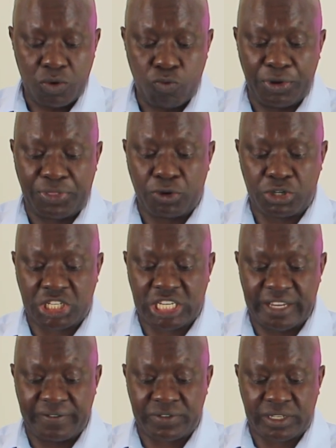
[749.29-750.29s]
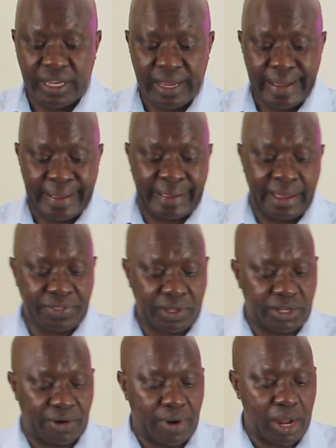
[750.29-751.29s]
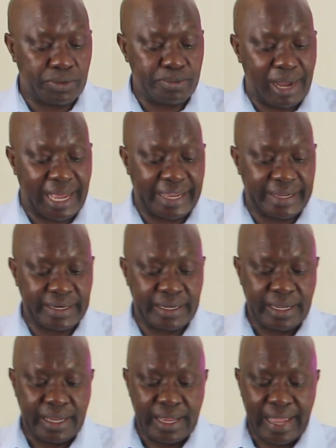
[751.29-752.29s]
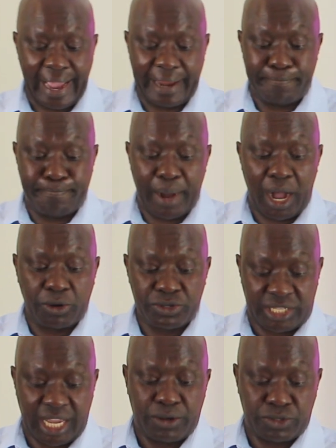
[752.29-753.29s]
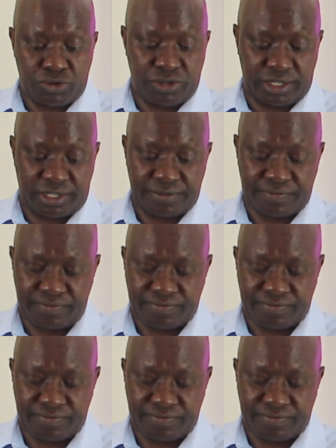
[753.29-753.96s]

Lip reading: with your sheaves gathered around mine and bowed down to it."